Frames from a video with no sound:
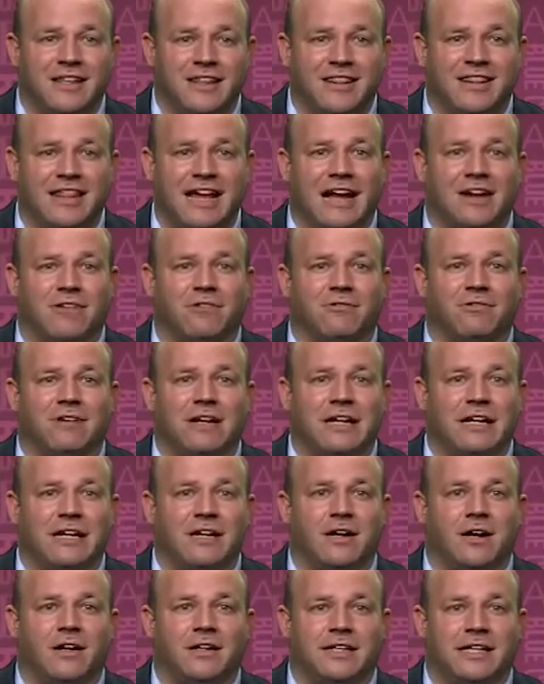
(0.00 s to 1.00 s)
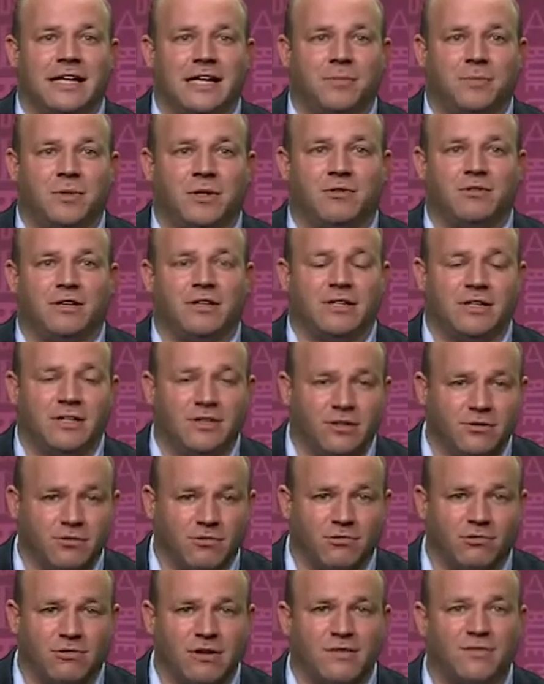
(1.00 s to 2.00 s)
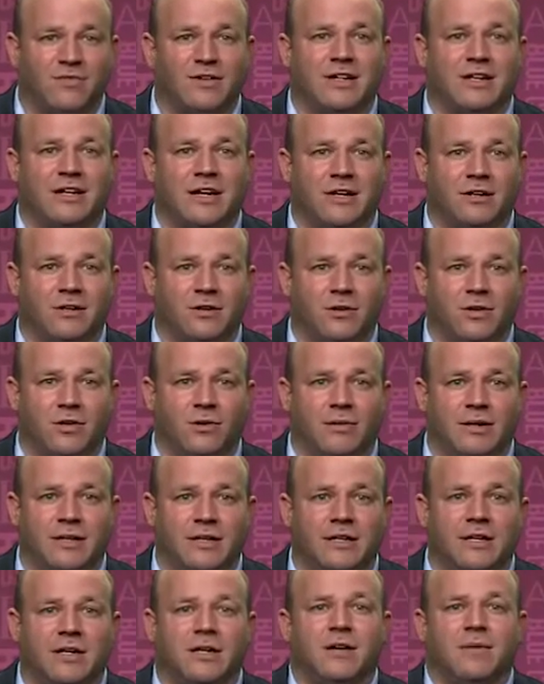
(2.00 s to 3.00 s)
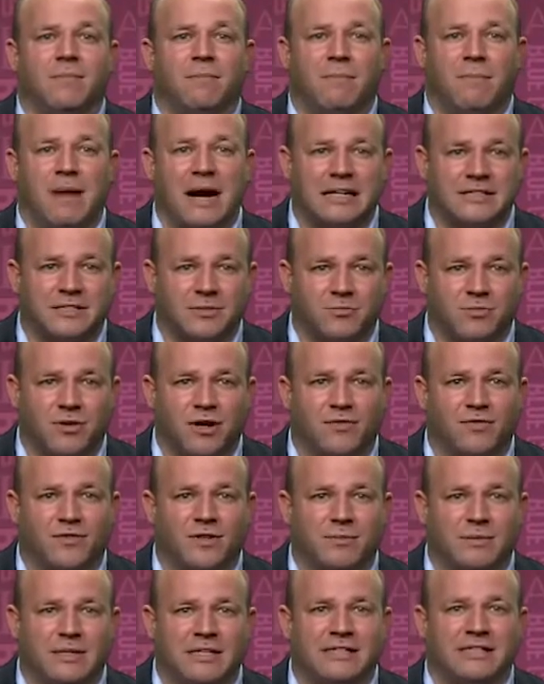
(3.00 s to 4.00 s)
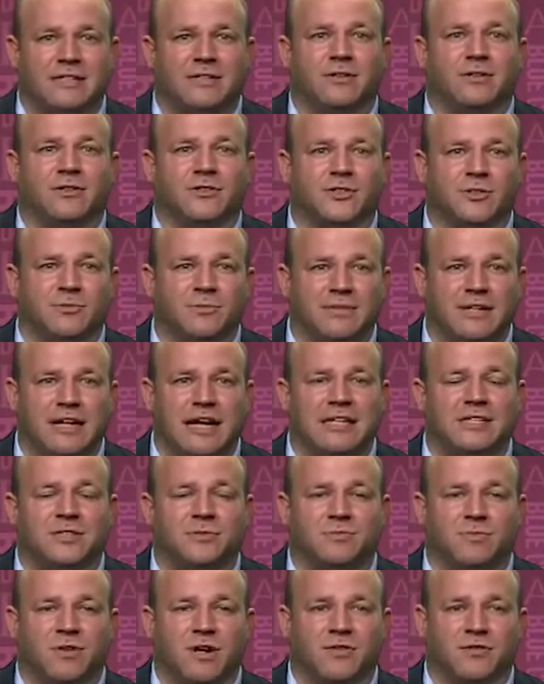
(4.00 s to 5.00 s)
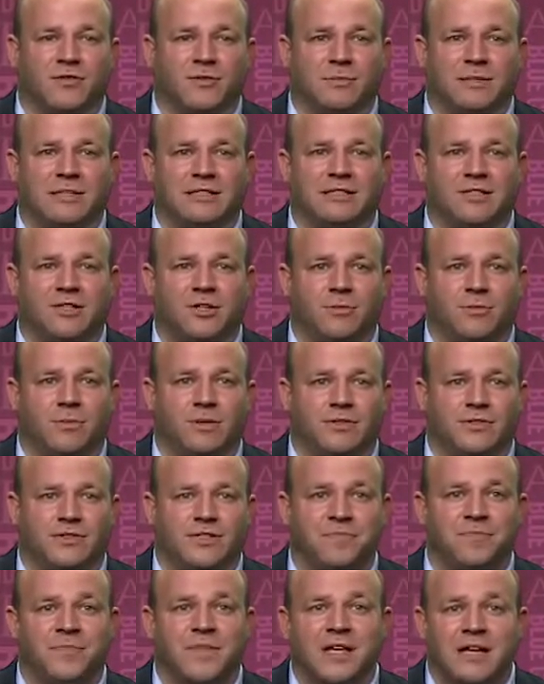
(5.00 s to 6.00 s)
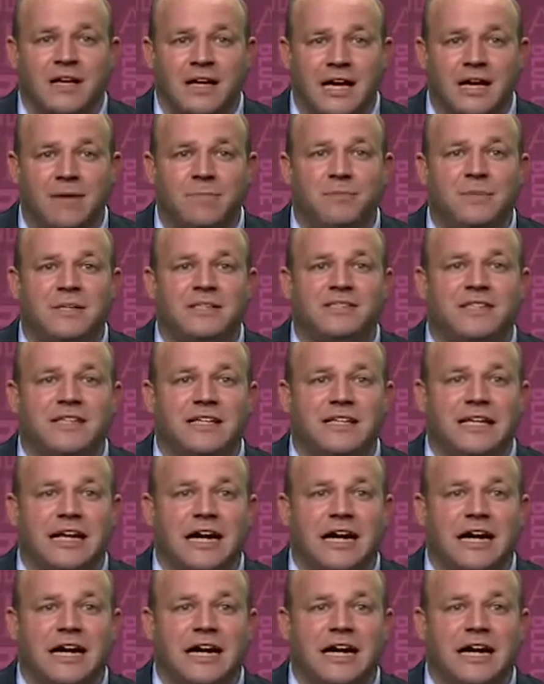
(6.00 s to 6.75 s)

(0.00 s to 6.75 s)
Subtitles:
That really got KPREIT revving and going back to profitability, or some nice profitability numbers. MPC